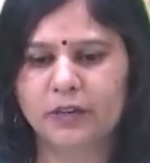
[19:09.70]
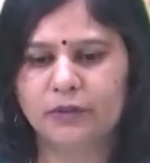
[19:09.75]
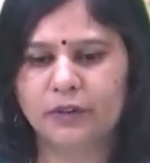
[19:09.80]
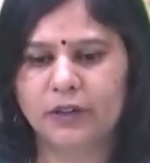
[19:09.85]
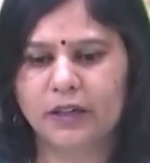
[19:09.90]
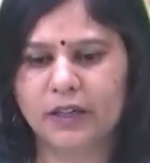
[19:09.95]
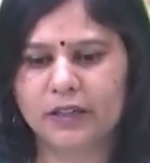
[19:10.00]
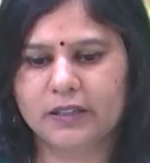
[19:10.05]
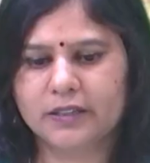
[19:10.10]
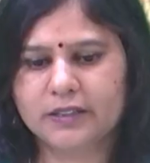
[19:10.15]
we
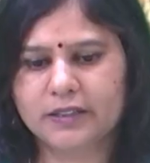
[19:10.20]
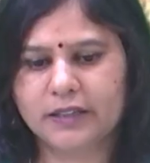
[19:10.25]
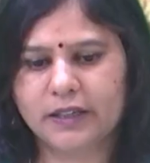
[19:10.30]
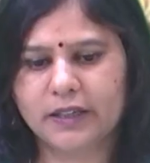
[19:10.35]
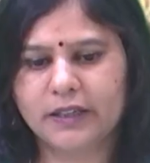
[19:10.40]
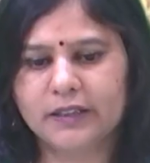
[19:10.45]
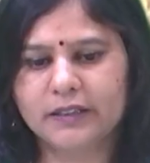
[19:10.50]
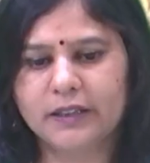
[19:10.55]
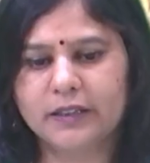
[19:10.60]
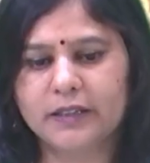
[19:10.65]
can
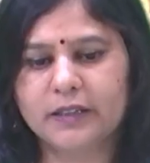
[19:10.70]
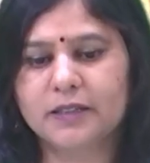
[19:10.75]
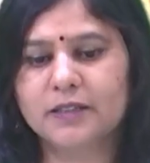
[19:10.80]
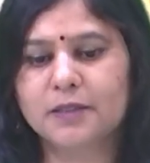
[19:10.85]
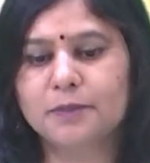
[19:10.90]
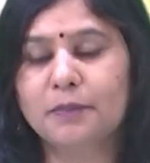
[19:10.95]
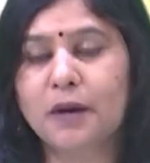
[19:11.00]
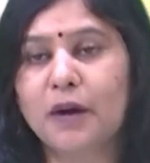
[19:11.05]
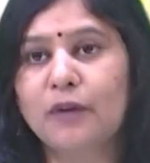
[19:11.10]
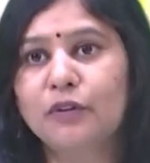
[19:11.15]
say that it is
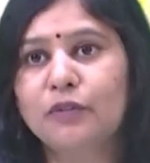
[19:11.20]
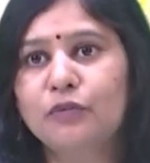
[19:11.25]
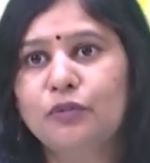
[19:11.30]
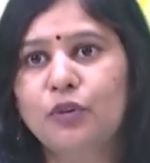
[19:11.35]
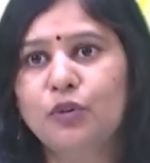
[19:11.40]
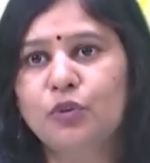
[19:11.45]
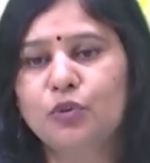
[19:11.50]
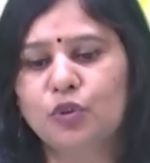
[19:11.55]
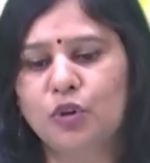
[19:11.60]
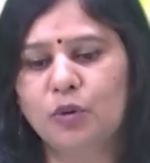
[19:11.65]
a
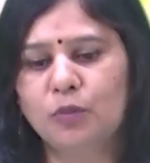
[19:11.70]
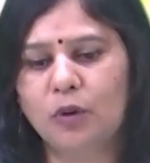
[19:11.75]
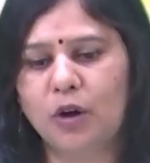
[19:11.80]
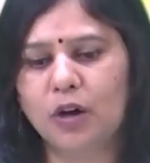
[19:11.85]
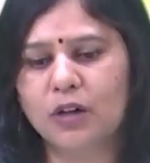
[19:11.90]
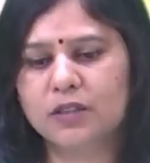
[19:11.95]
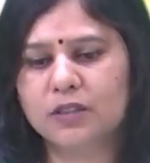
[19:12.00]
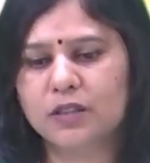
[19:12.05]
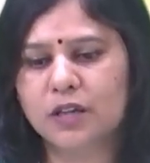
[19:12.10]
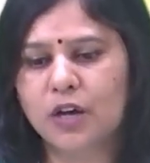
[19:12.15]
powerful
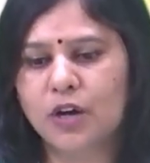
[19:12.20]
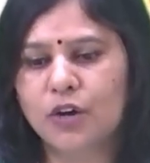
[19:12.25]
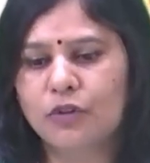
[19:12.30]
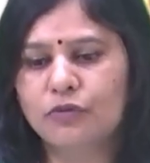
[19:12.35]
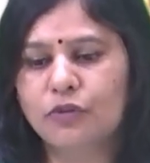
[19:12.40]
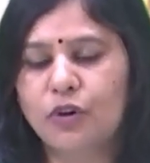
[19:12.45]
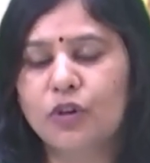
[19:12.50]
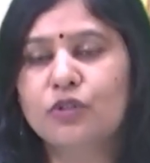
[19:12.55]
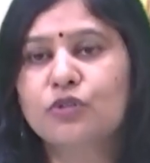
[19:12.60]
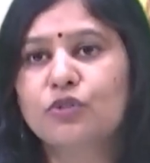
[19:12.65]
toolbox
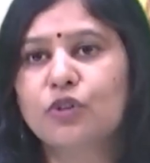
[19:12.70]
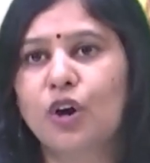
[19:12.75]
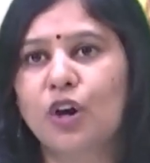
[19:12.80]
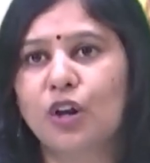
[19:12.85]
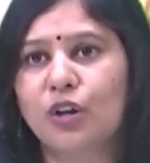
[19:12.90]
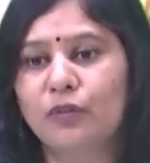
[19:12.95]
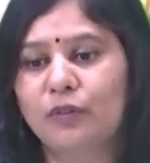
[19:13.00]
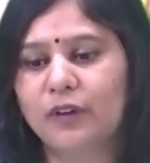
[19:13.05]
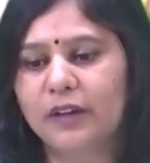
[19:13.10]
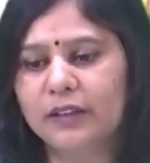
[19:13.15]
for
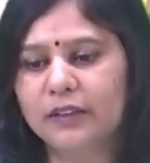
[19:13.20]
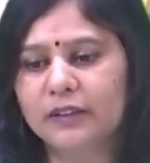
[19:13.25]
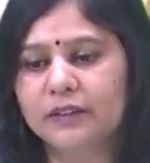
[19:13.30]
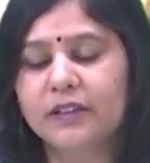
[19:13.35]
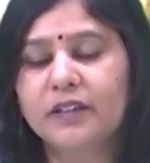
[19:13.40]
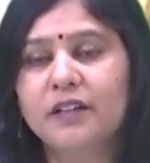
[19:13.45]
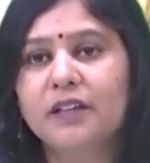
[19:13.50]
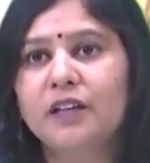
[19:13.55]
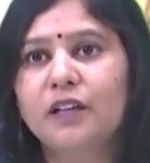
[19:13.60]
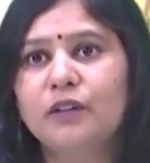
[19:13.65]
solving
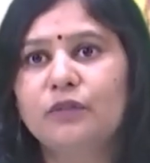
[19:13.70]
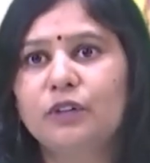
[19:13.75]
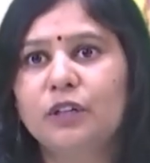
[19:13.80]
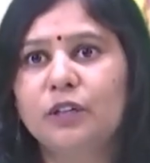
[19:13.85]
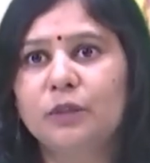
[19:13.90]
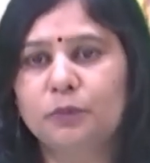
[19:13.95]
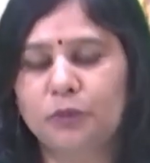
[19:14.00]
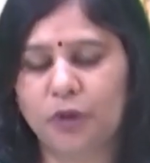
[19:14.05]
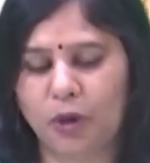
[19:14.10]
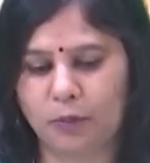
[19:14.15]
the real
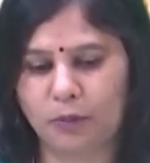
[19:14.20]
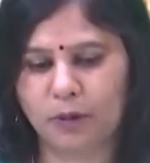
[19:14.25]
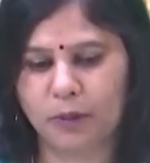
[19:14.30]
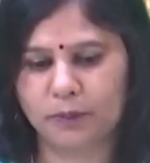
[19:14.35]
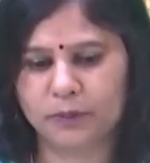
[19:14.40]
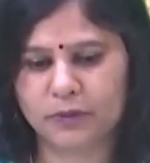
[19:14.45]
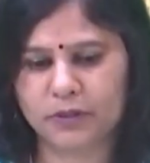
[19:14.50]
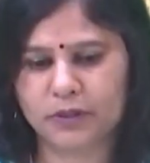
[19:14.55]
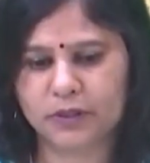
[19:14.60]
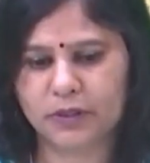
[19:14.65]
world
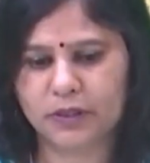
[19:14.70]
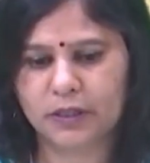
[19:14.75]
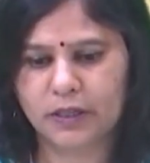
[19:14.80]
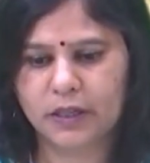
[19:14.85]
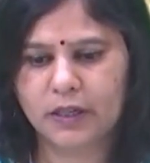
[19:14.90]
problems.